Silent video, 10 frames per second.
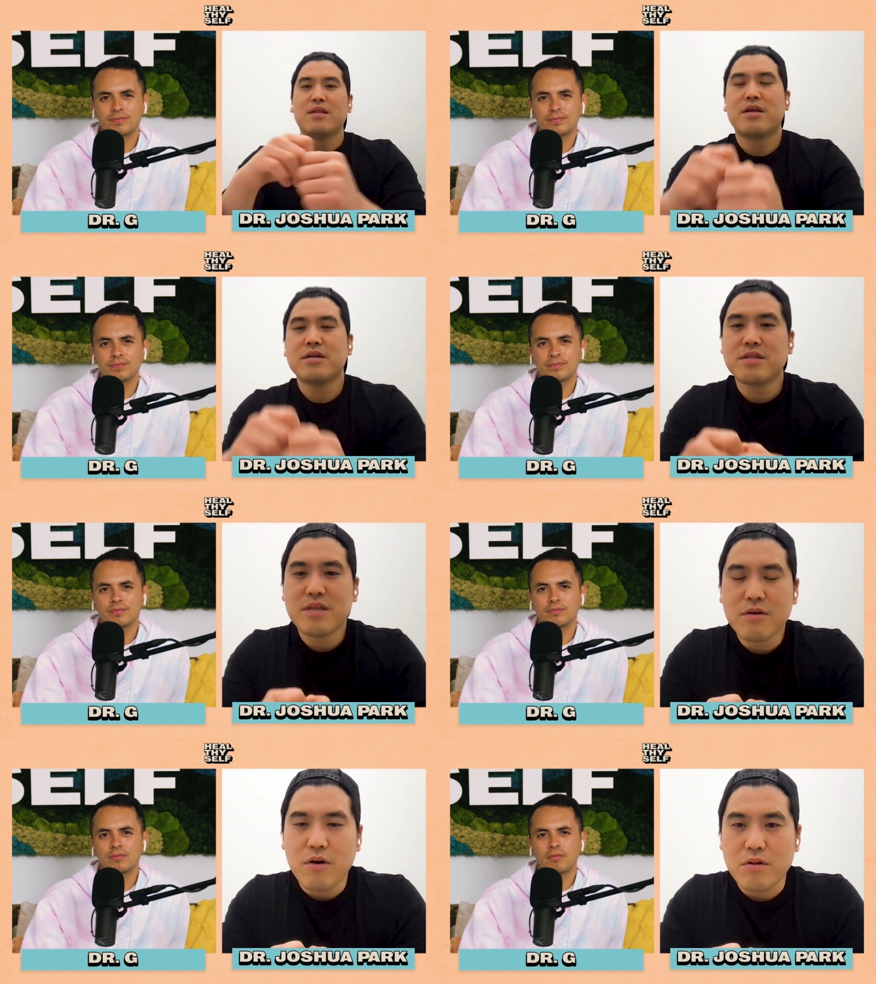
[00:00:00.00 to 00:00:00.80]
Speaker 1: There's thing
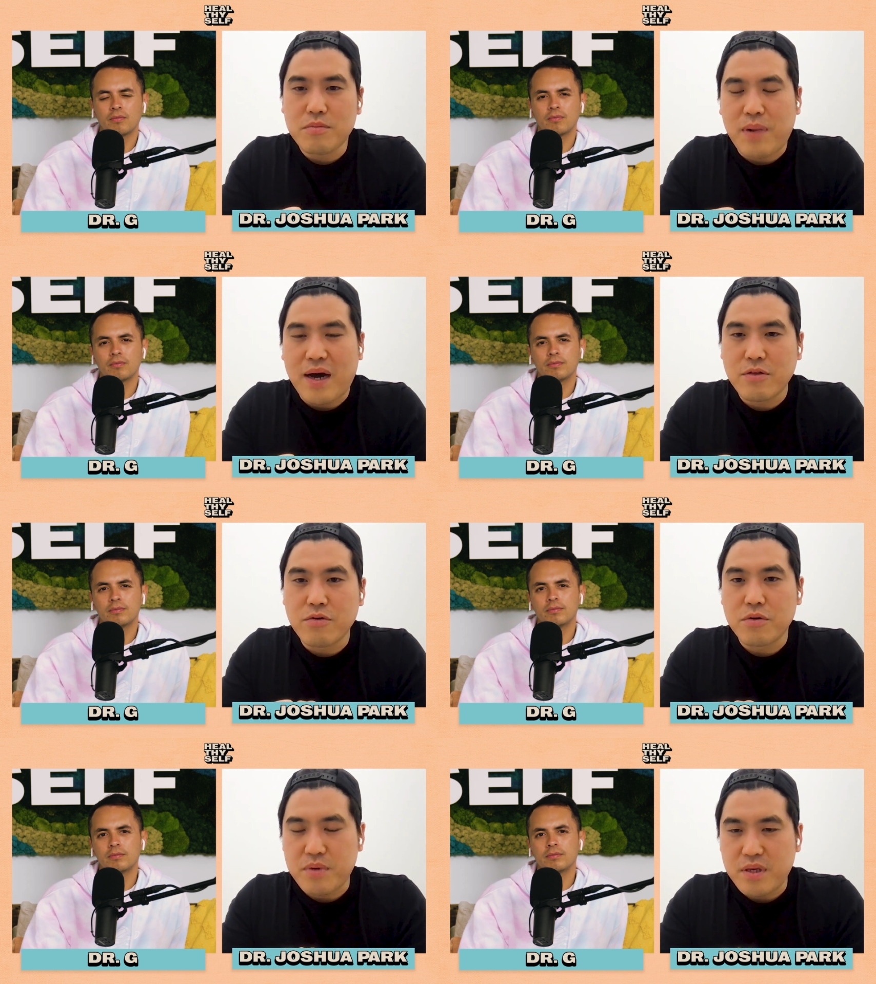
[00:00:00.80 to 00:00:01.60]
called
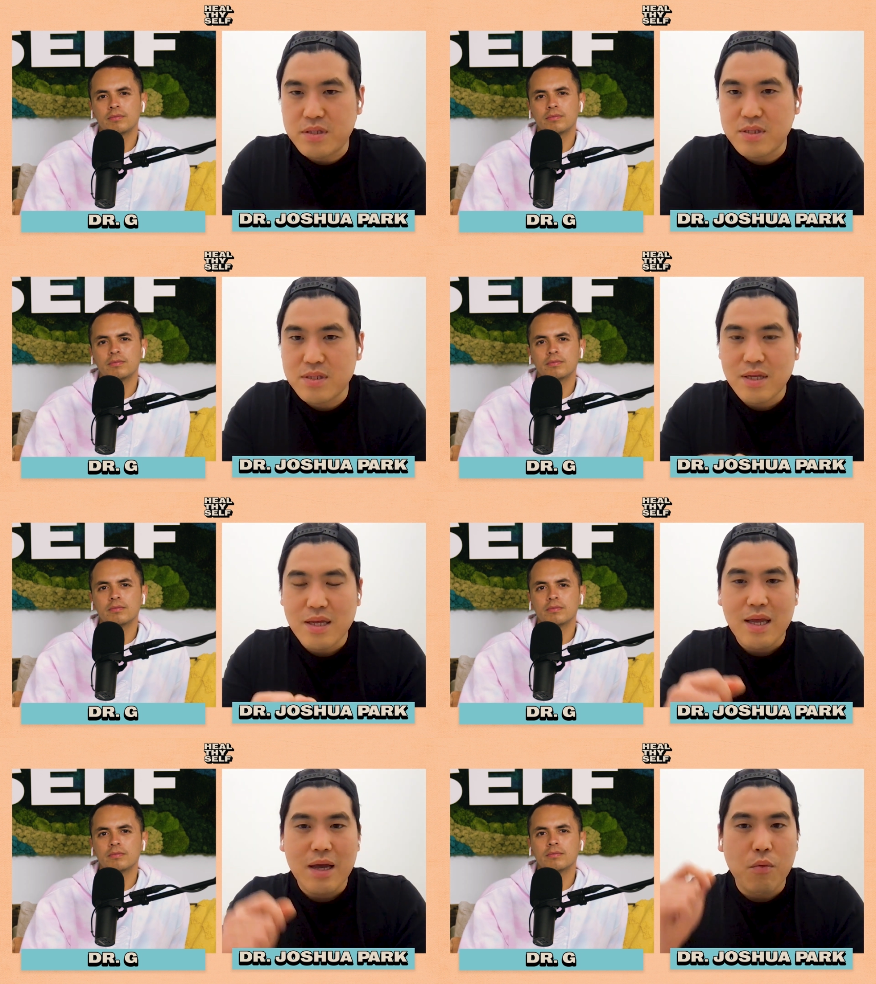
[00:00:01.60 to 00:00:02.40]
binaural beats.
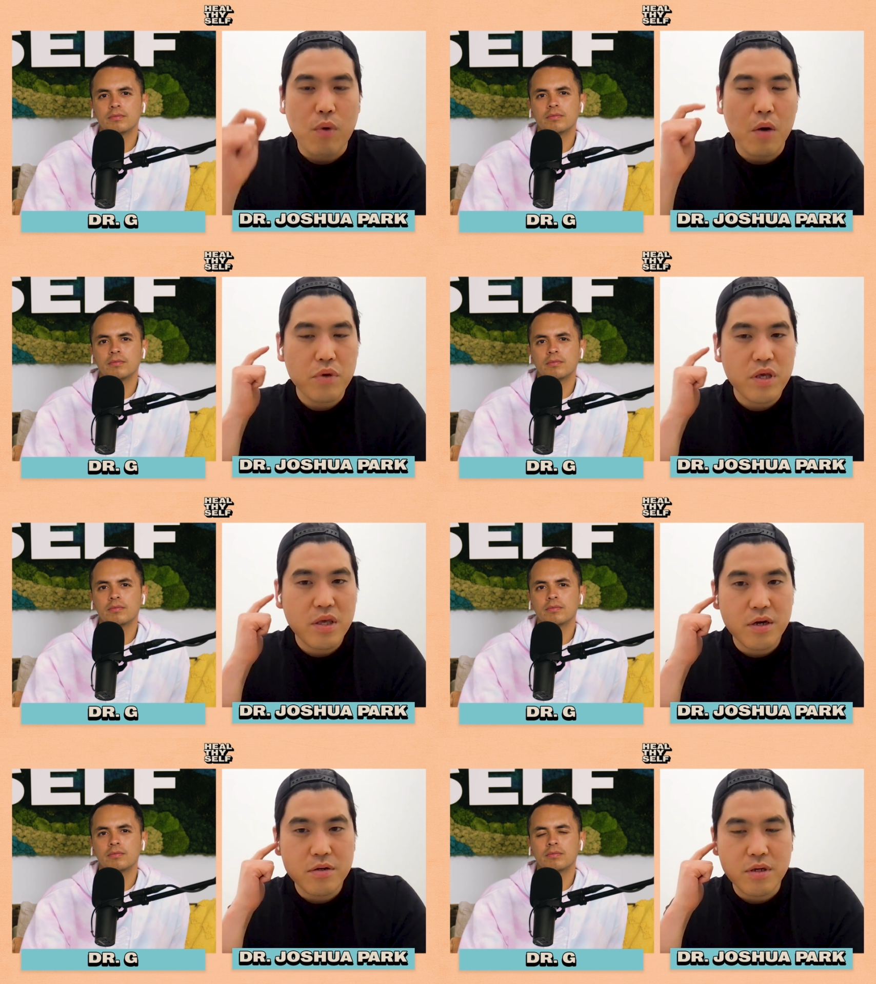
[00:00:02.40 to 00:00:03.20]
What we
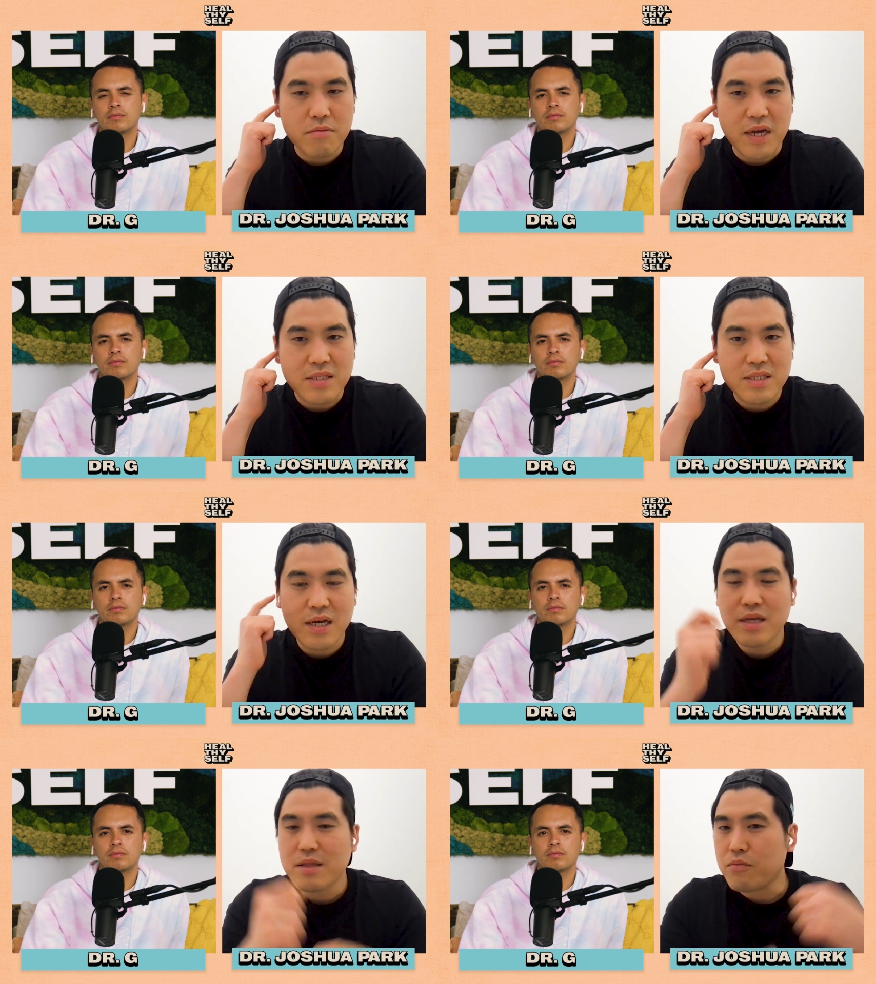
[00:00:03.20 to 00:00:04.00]
hear on the right
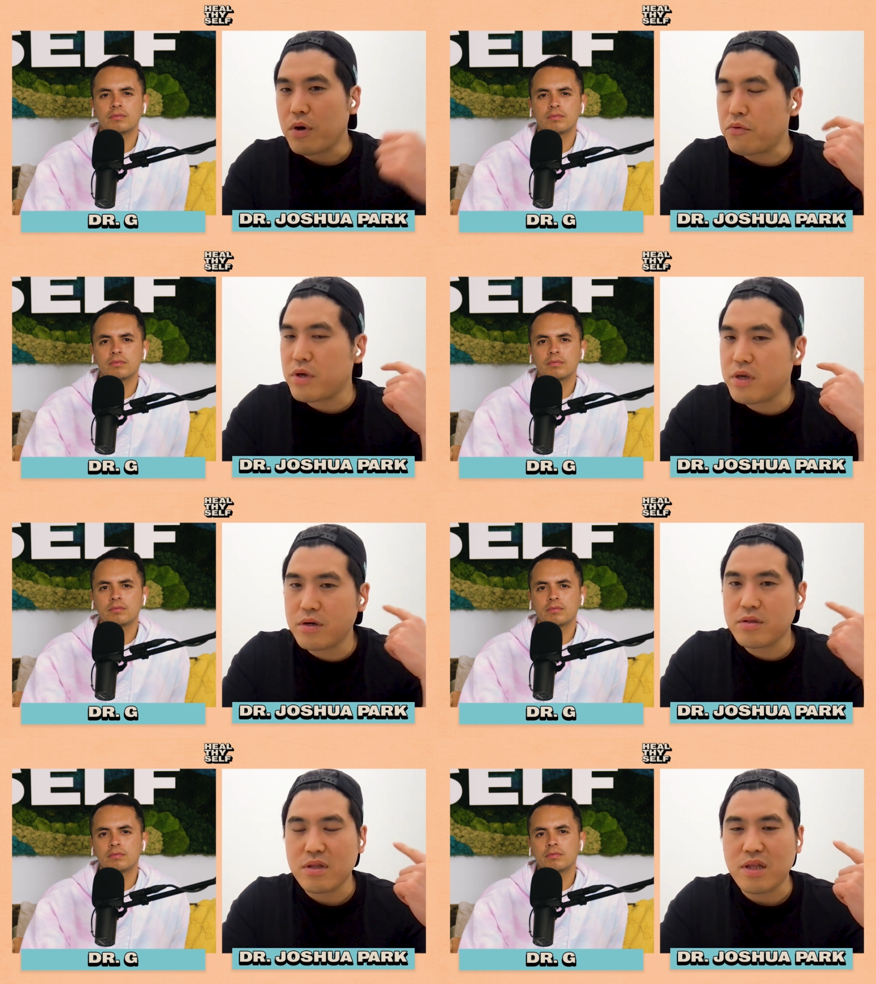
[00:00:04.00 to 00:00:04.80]
side, what we hear on
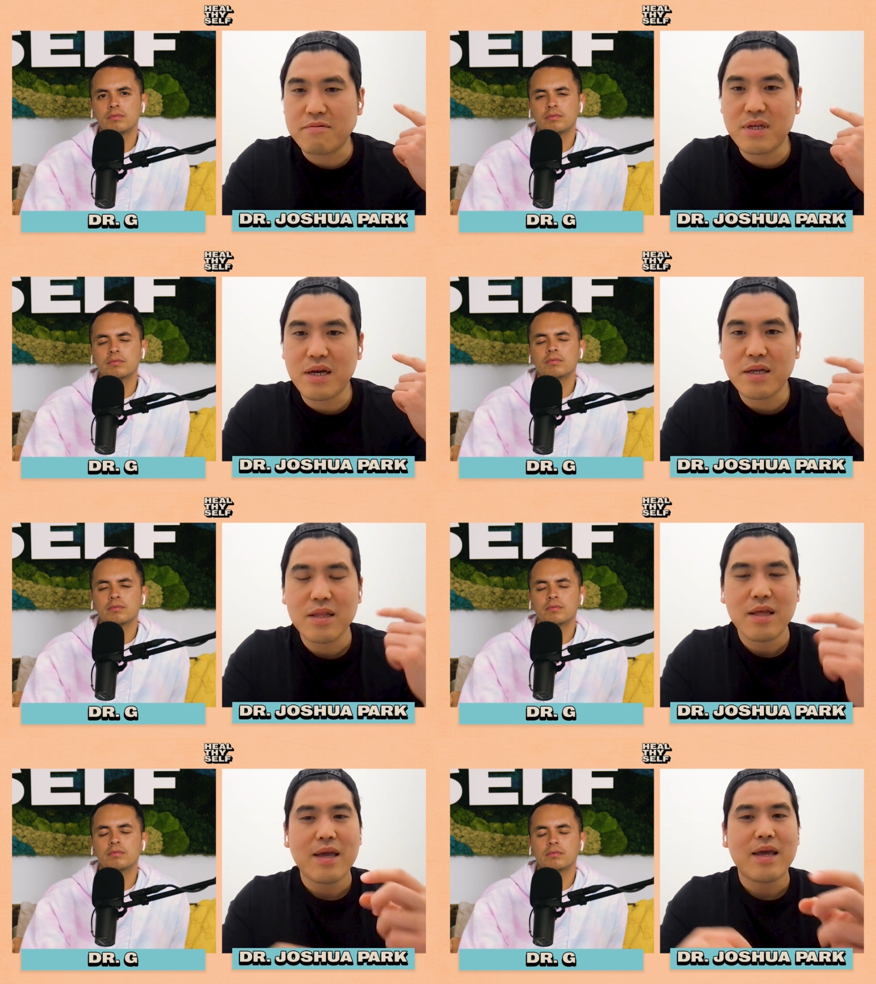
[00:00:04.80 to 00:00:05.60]
the left side,
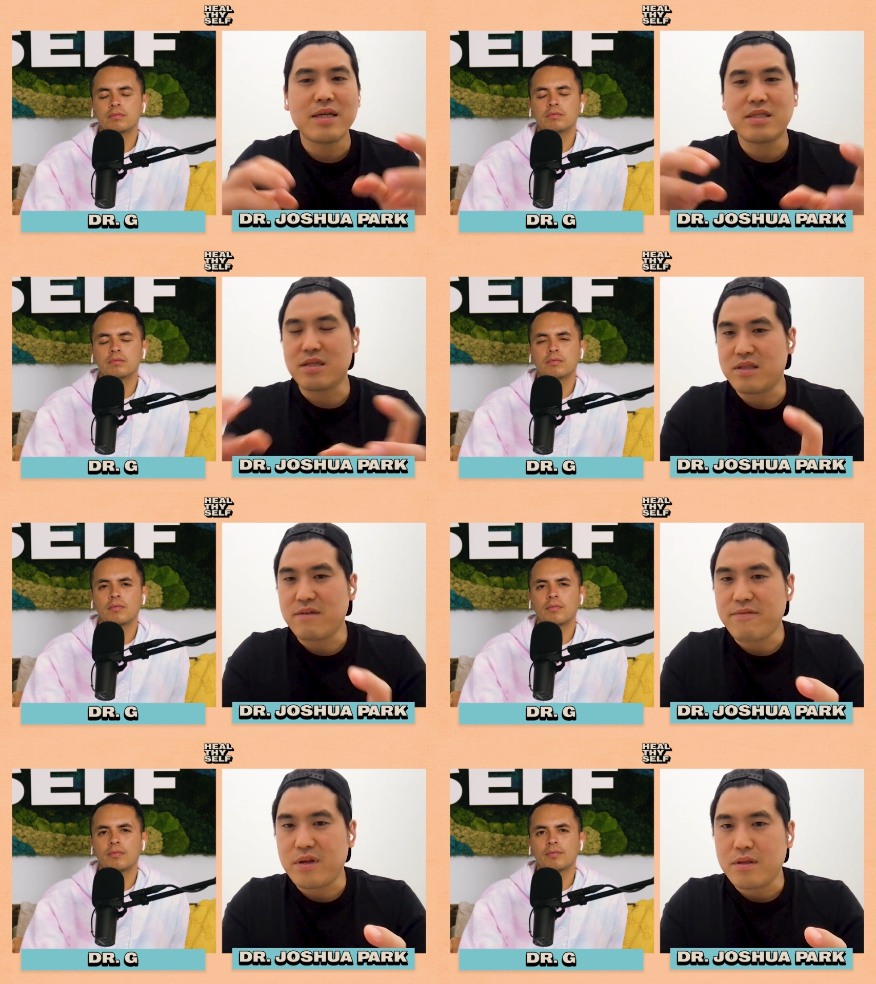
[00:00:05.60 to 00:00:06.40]
is a
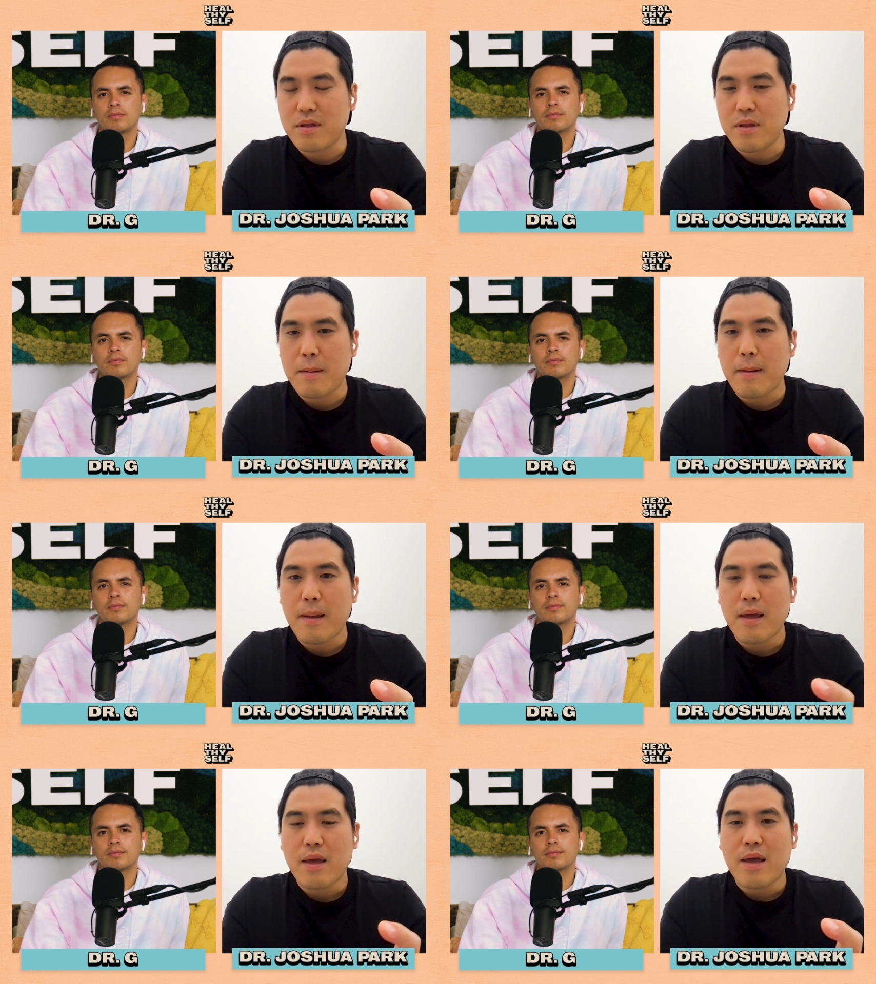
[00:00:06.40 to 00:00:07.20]
different.
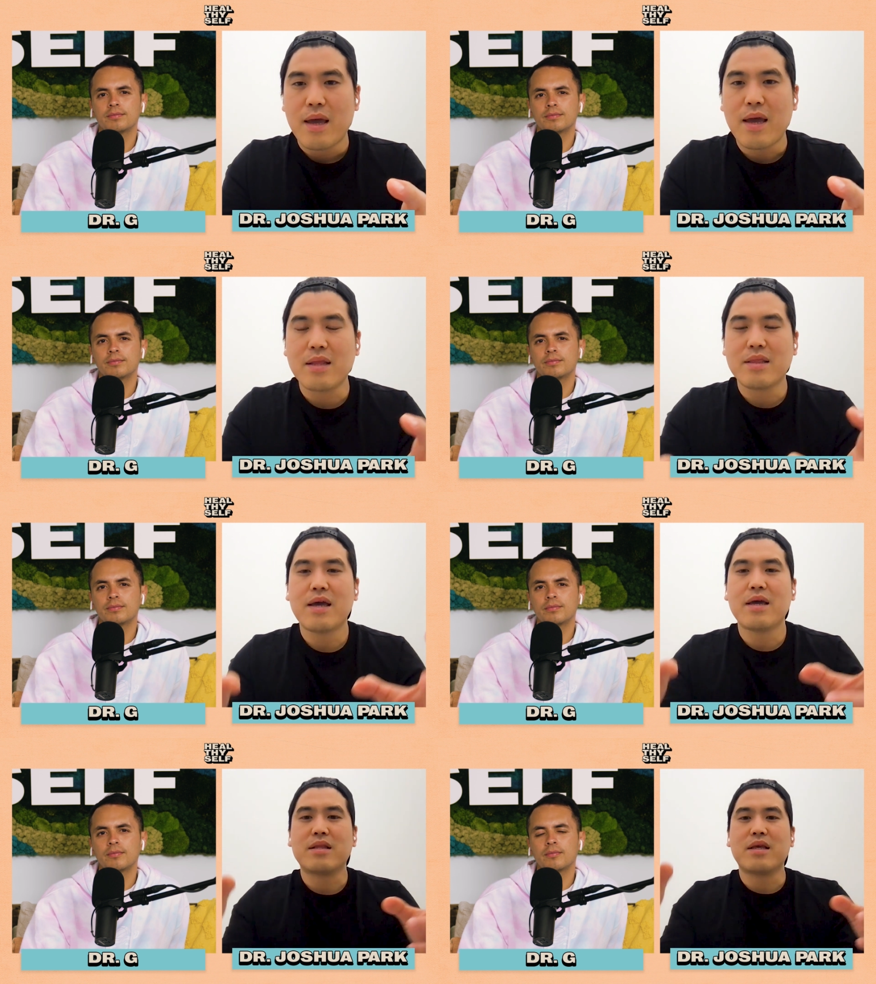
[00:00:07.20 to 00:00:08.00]
And
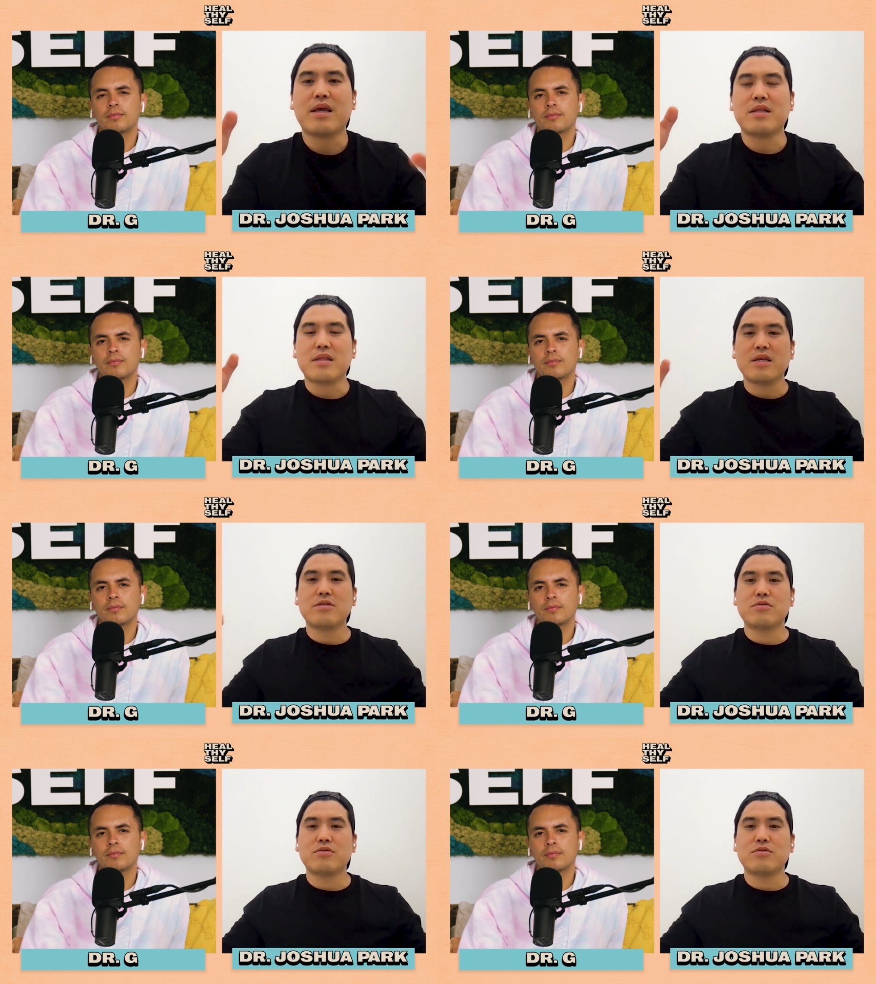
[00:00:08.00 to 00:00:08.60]
then it needs